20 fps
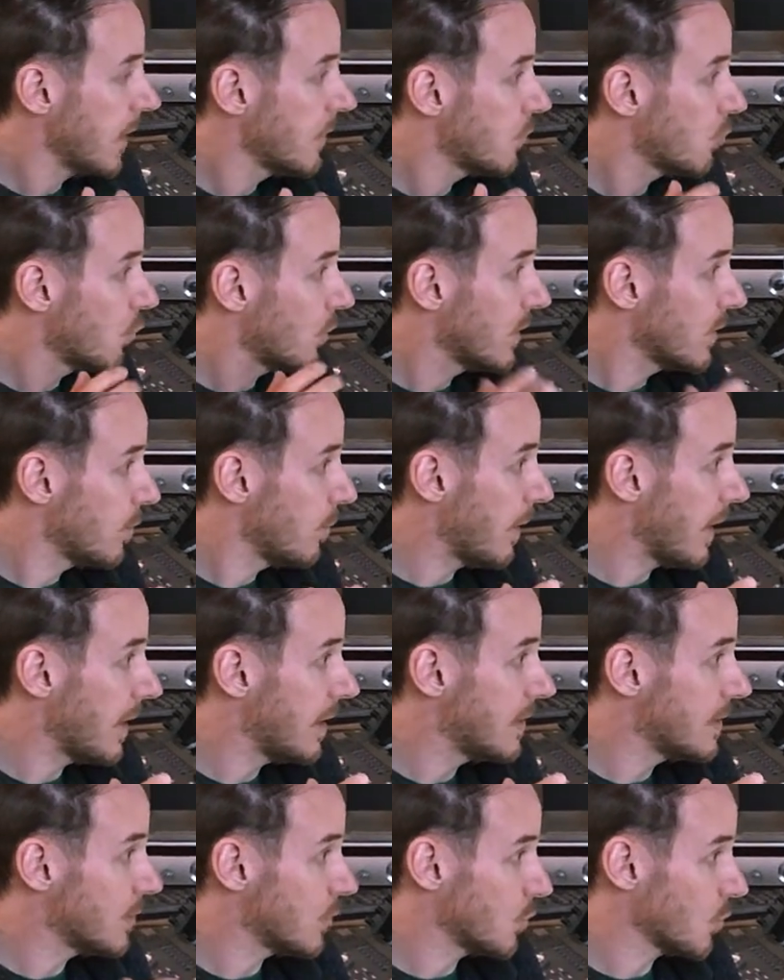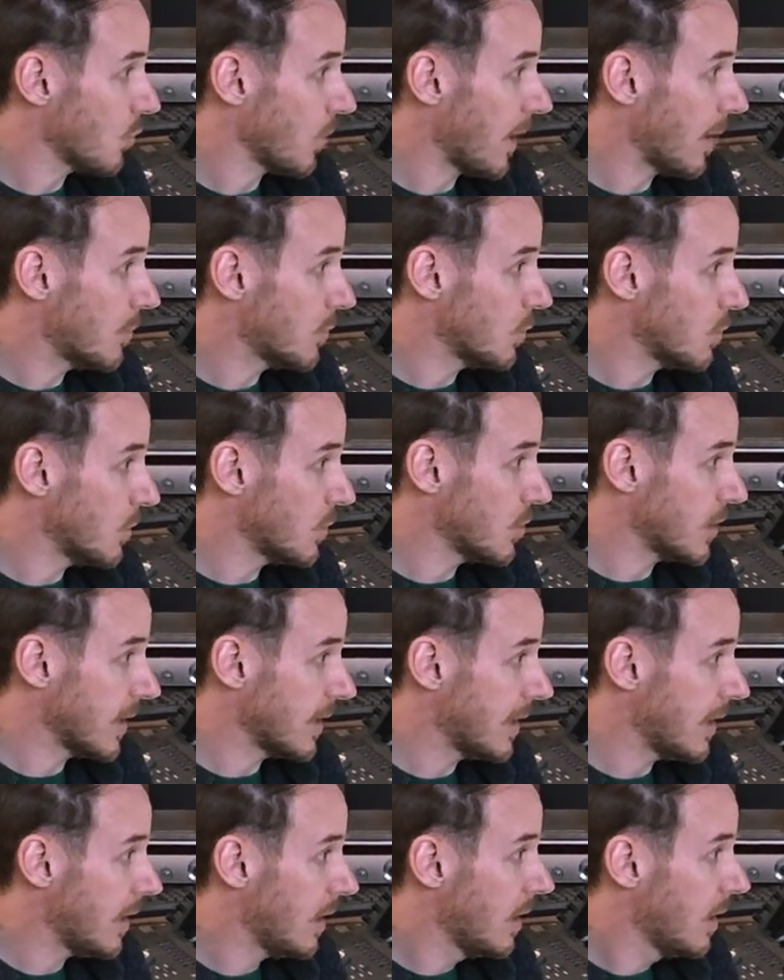ring the bell, subscribe to the
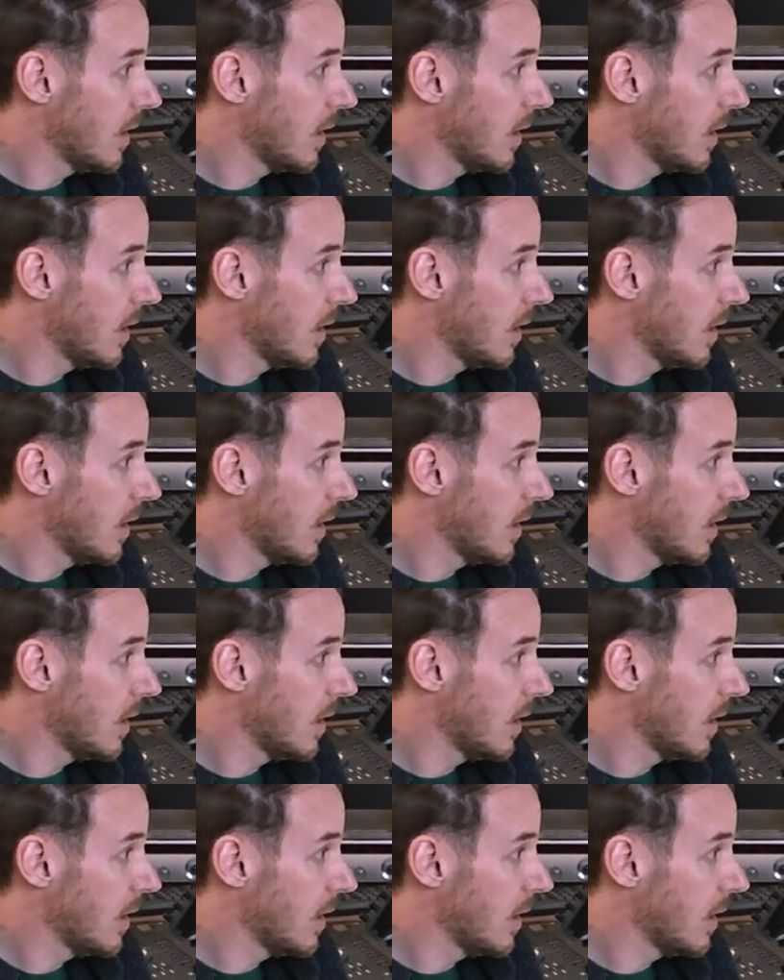channel,